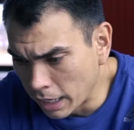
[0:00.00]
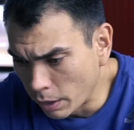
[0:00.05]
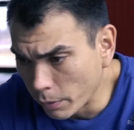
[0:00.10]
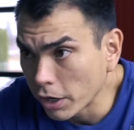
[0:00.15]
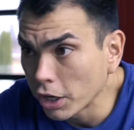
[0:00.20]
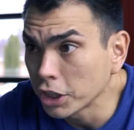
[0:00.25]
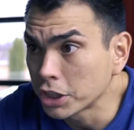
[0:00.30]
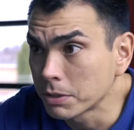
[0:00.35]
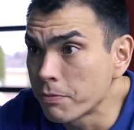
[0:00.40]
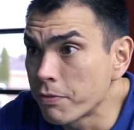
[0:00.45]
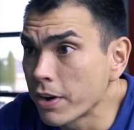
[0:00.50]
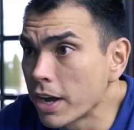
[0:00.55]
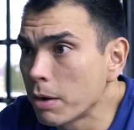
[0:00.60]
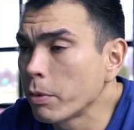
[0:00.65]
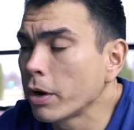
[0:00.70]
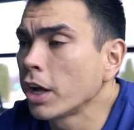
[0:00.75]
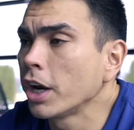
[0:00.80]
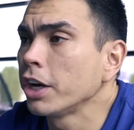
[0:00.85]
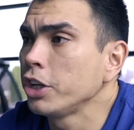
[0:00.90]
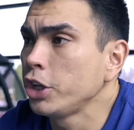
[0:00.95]
We've
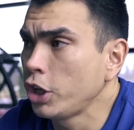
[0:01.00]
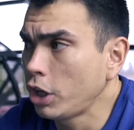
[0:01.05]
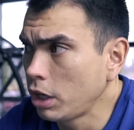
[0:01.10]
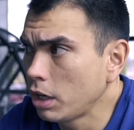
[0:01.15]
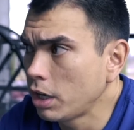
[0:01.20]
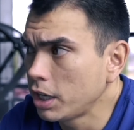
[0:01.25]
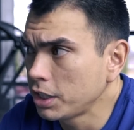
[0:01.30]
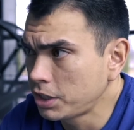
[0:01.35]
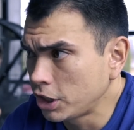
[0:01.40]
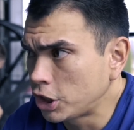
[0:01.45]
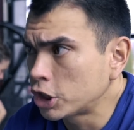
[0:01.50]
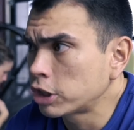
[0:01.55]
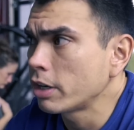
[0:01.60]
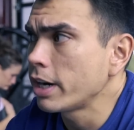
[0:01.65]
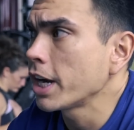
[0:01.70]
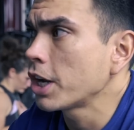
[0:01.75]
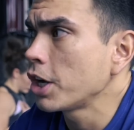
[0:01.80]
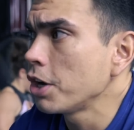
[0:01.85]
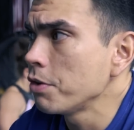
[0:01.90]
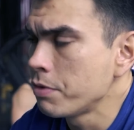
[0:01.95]
got to utilise the
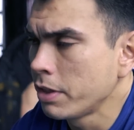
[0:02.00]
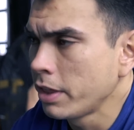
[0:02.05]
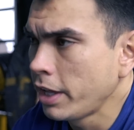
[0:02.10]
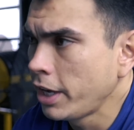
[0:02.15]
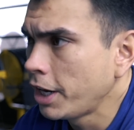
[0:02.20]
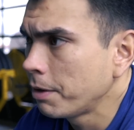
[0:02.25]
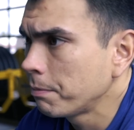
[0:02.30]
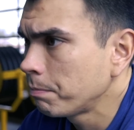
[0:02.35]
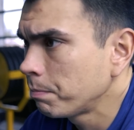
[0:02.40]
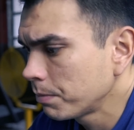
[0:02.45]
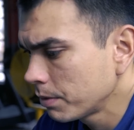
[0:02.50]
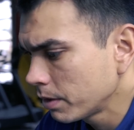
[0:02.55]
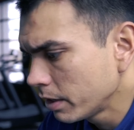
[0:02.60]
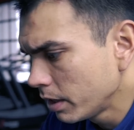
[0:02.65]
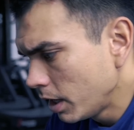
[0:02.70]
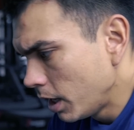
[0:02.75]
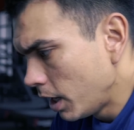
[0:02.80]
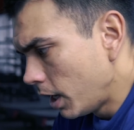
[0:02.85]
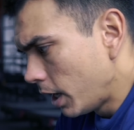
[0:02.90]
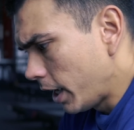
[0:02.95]
track over there
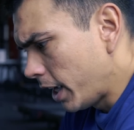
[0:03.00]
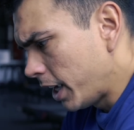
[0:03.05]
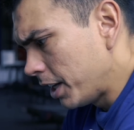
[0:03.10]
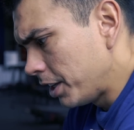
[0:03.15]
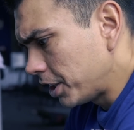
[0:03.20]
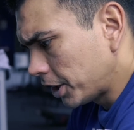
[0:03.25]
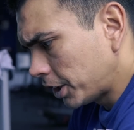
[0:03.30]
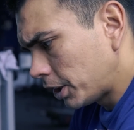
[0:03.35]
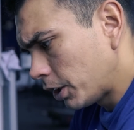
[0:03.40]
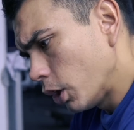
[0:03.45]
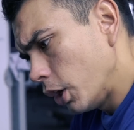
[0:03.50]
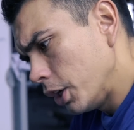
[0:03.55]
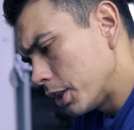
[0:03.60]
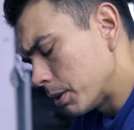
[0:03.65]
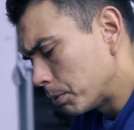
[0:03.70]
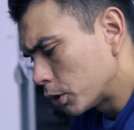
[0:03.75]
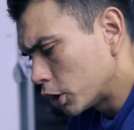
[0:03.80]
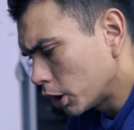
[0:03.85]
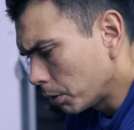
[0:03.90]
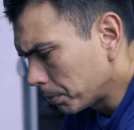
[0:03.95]
and just do
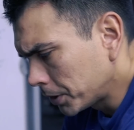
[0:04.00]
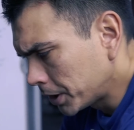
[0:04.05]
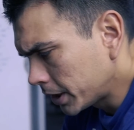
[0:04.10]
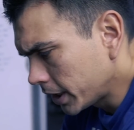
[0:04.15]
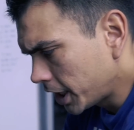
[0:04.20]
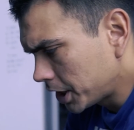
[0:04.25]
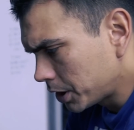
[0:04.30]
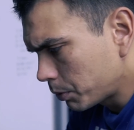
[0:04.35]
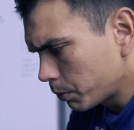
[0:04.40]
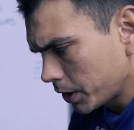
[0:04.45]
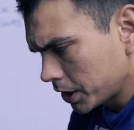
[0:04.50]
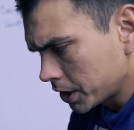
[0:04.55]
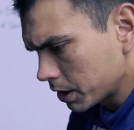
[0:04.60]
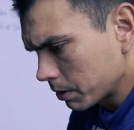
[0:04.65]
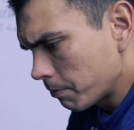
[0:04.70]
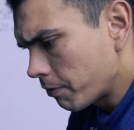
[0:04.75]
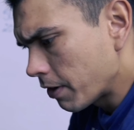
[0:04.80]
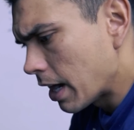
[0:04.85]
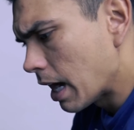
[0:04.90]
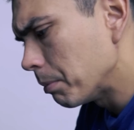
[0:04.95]
some supersets with
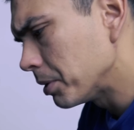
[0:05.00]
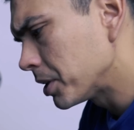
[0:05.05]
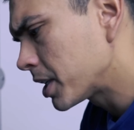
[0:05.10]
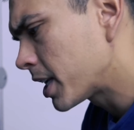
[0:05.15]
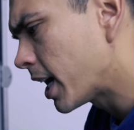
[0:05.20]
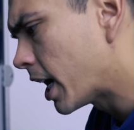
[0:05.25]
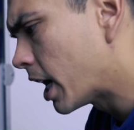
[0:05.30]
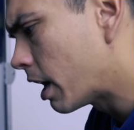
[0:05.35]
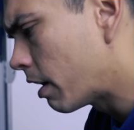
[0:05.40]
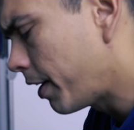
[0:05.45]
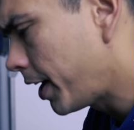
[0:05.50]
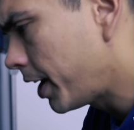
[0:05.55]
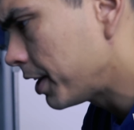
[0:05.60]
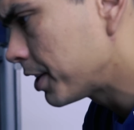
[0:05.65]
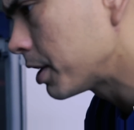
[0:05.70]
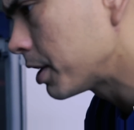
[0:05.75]
some farmer's carry and